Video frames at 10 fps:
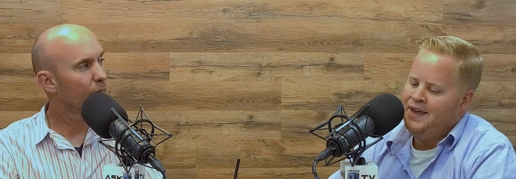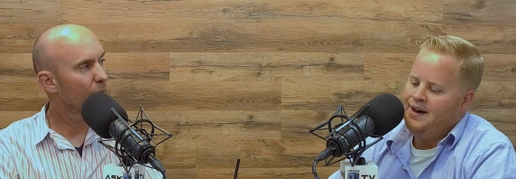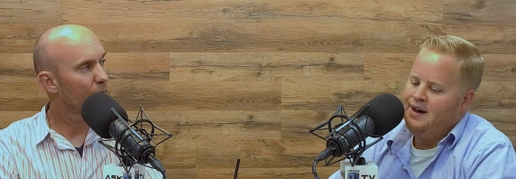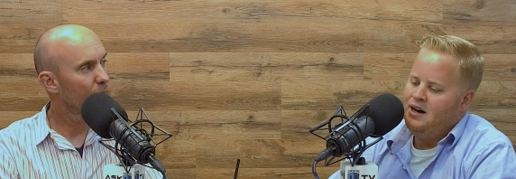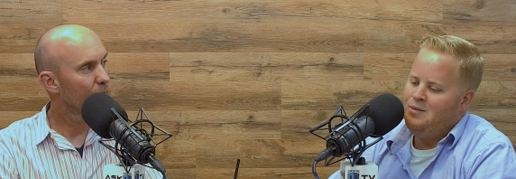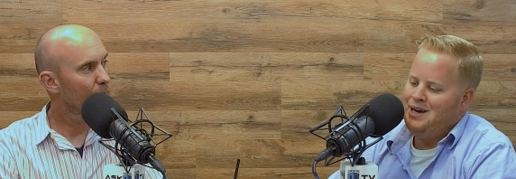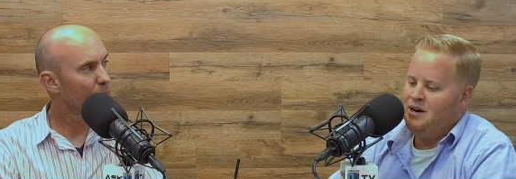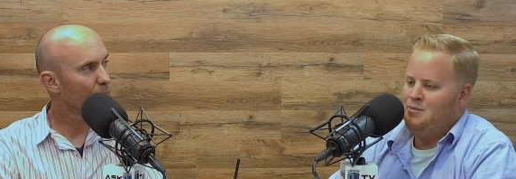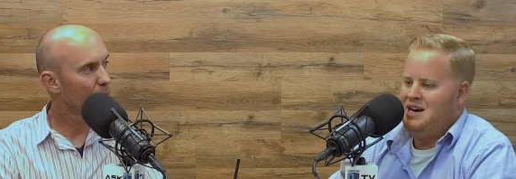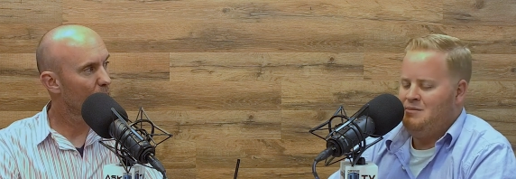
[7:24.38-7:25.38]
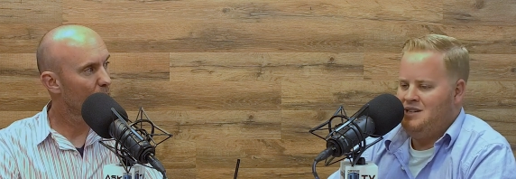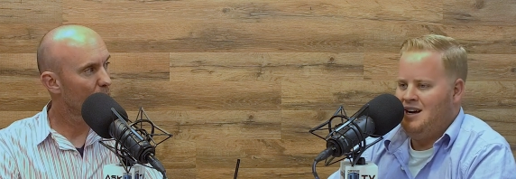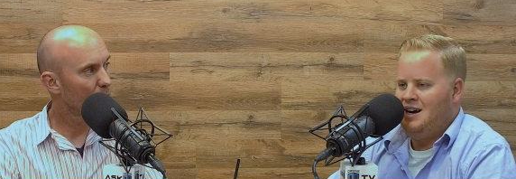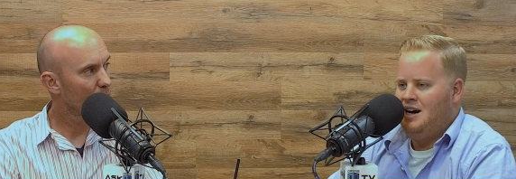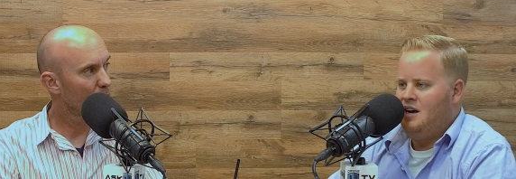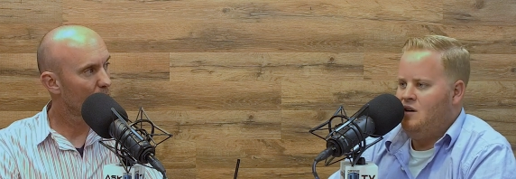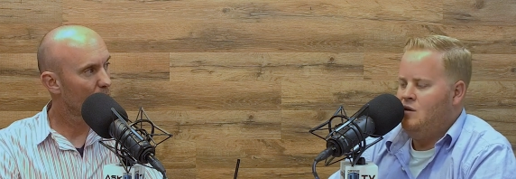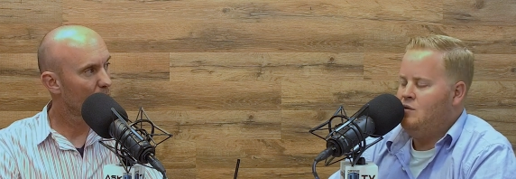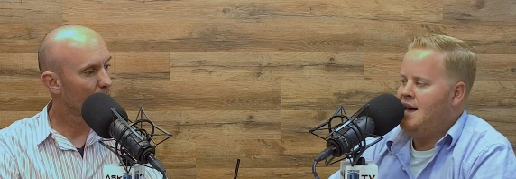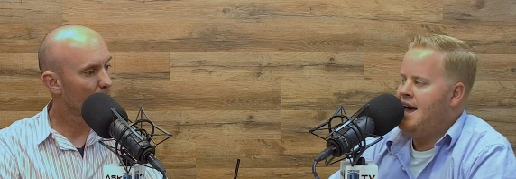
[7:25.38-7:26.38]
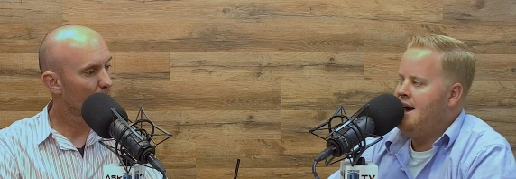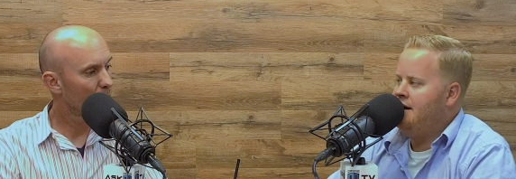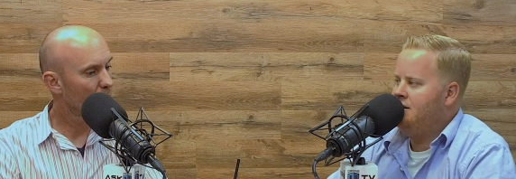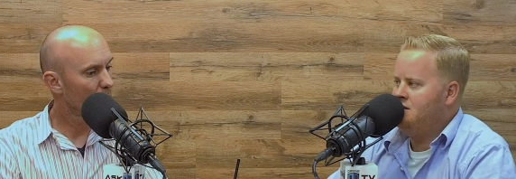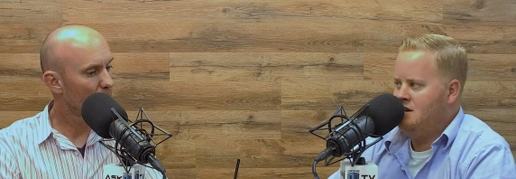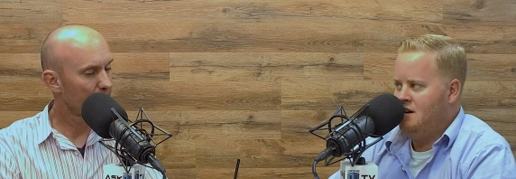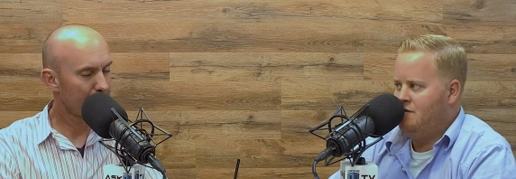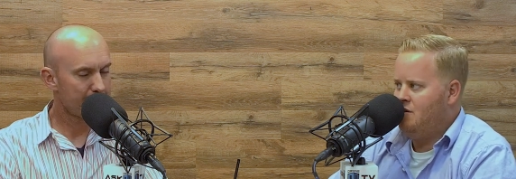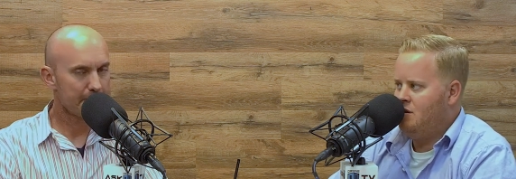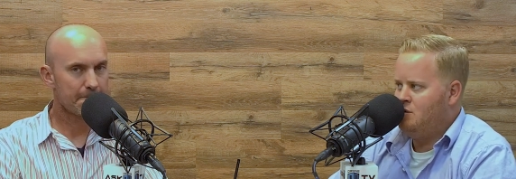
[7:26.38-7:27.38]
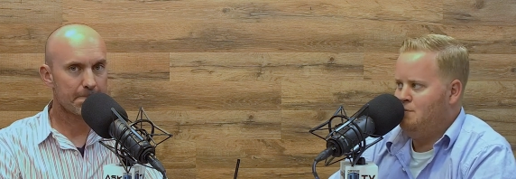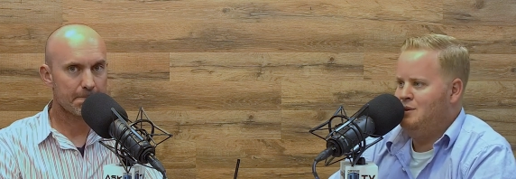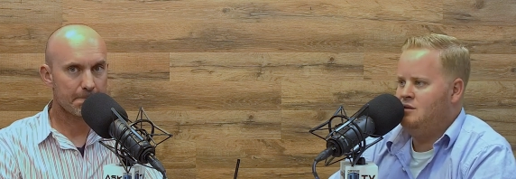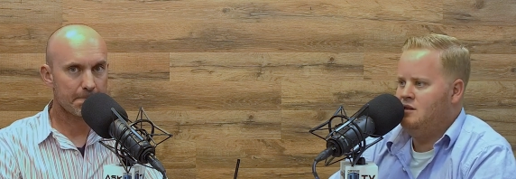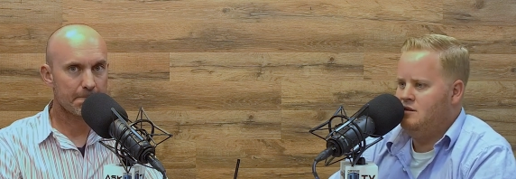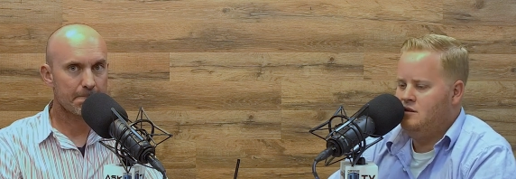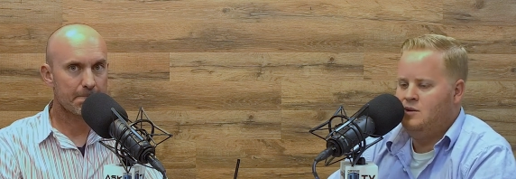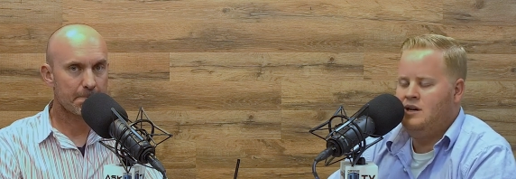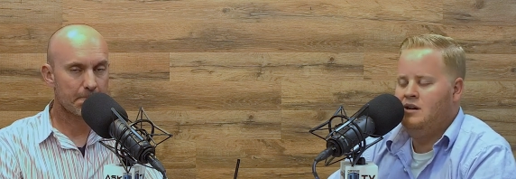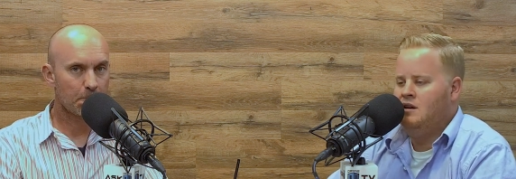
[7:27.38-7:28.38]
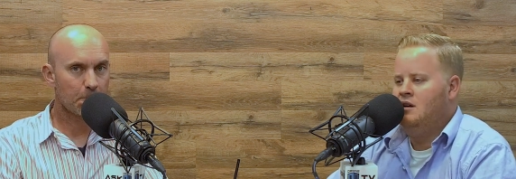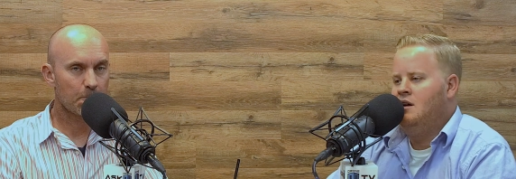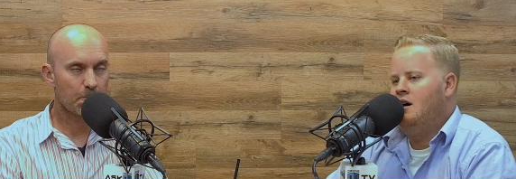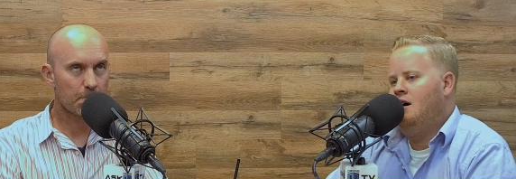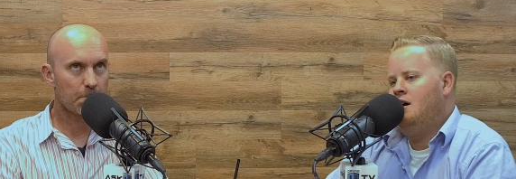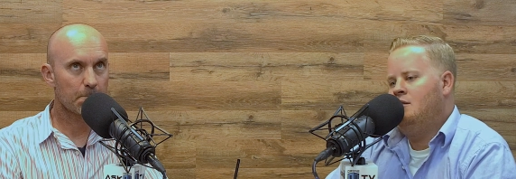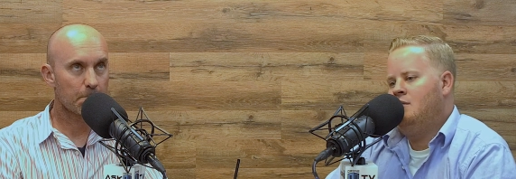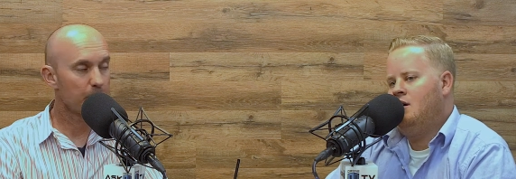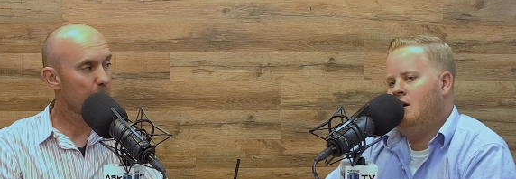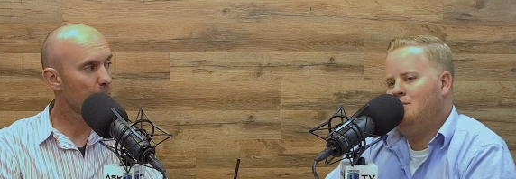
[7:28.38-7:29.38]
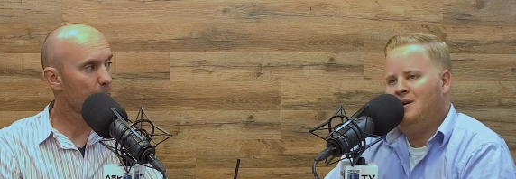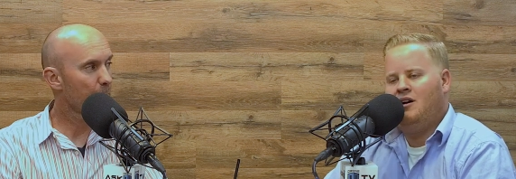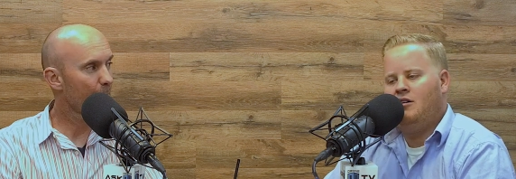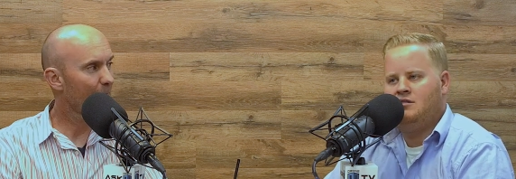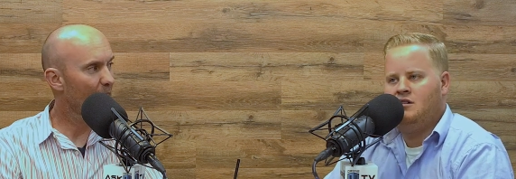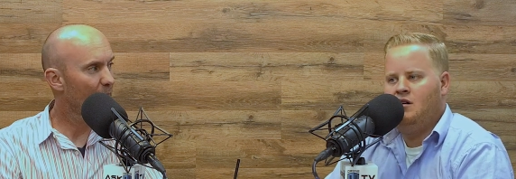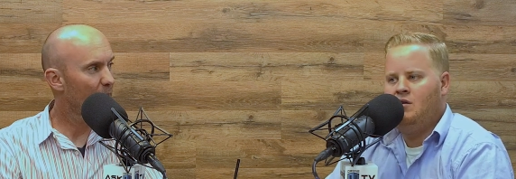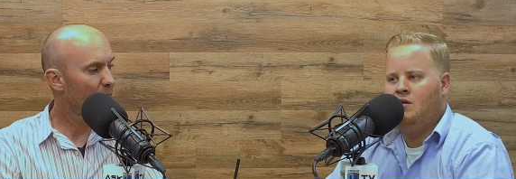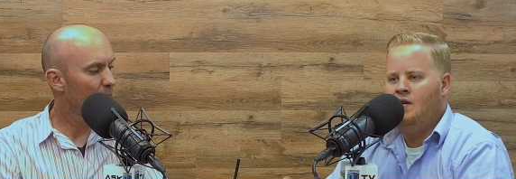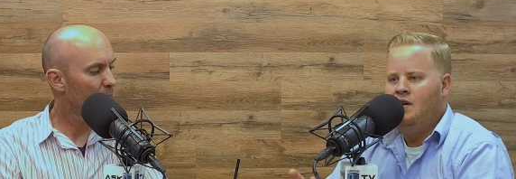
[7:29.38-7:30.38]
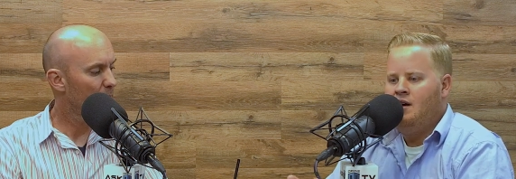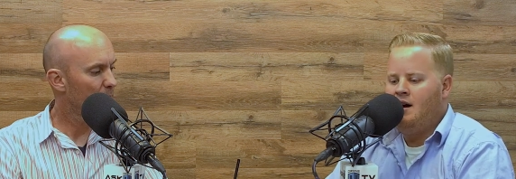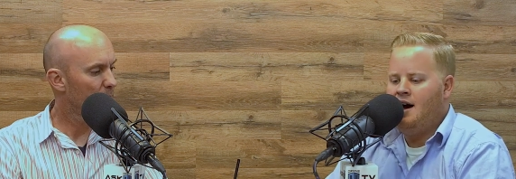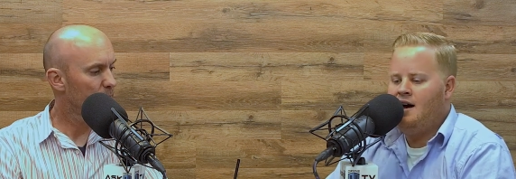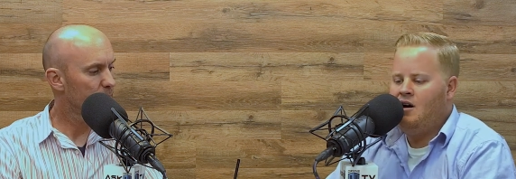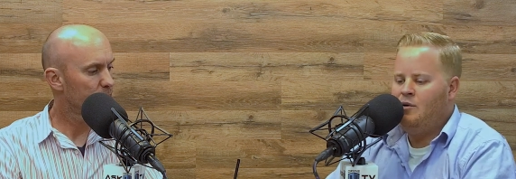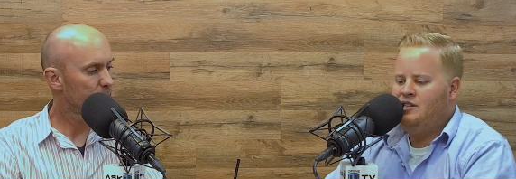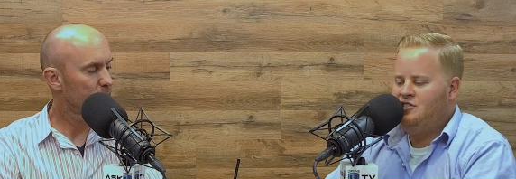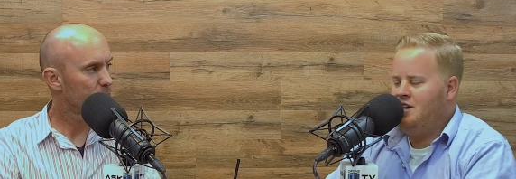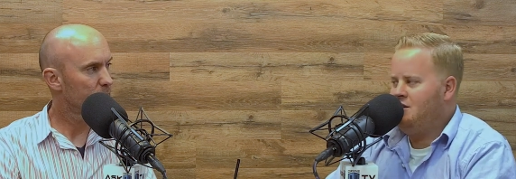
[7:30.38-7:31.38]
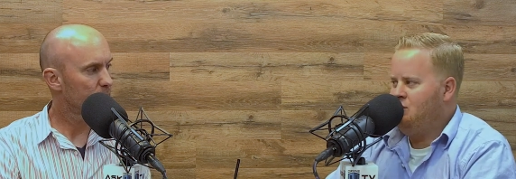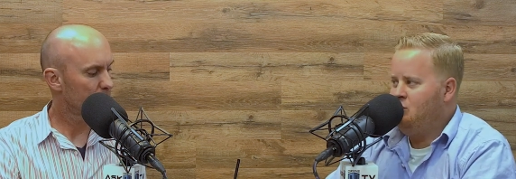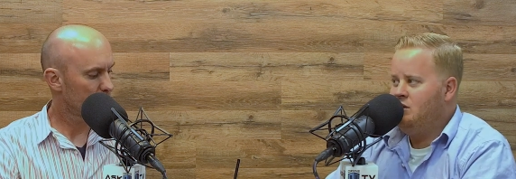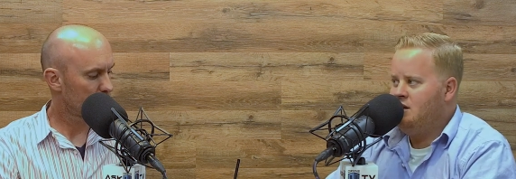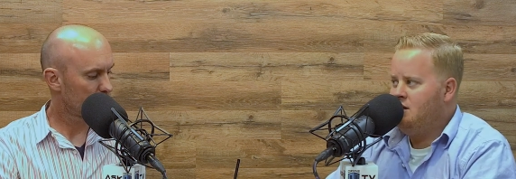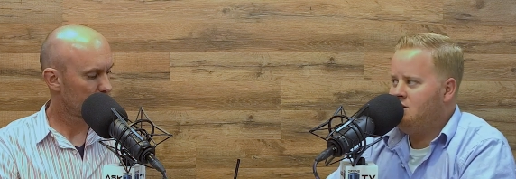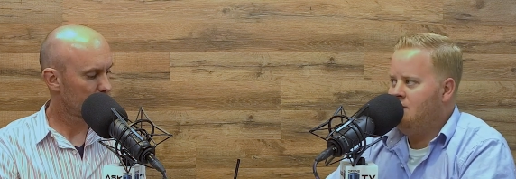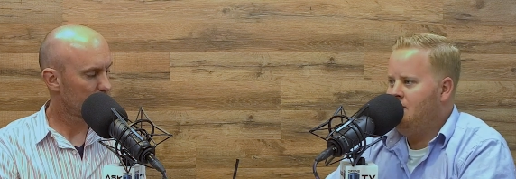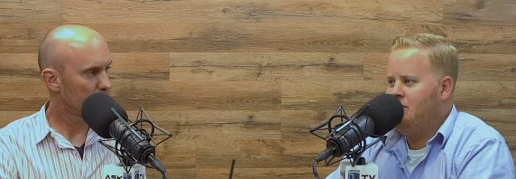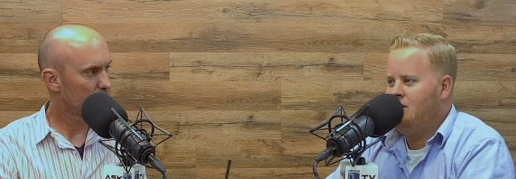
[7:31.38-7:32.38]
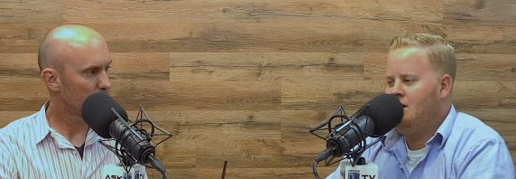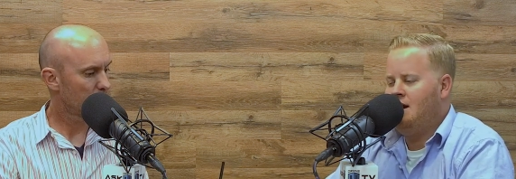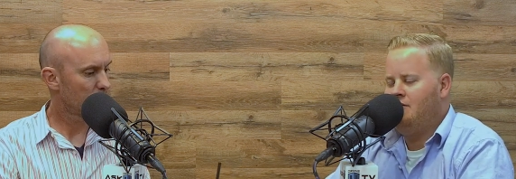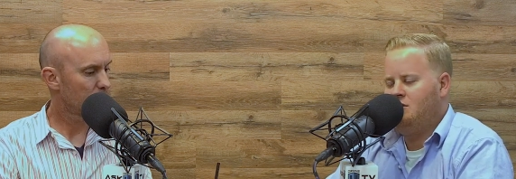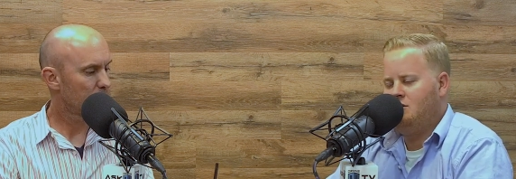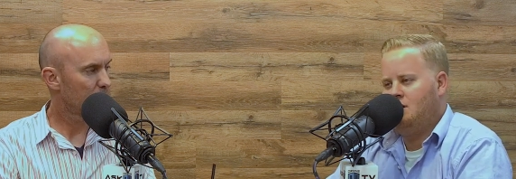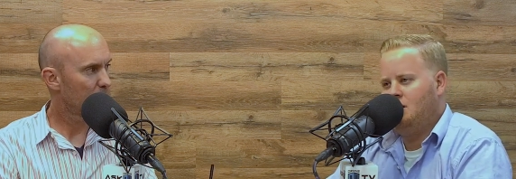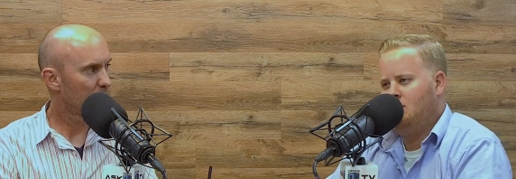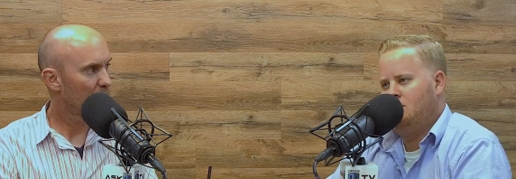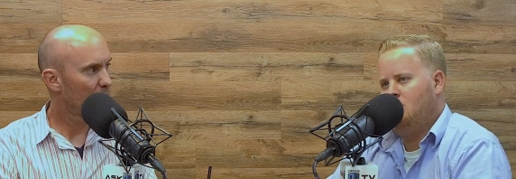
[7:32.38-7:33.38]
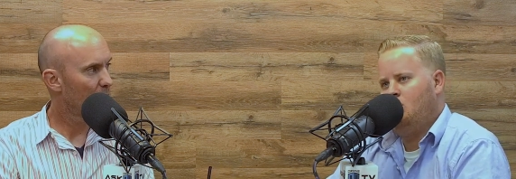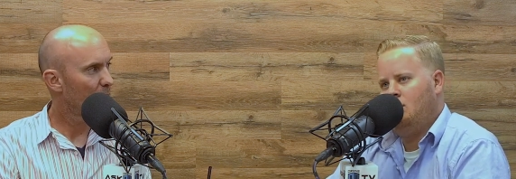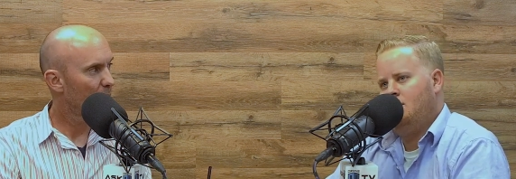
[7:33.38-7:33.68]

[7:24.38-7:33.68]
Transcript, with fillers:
Speaker 1: Um, airmap.io has TFRs built into it. Um, uh, but also, I always check two of these. I never have just like looked at one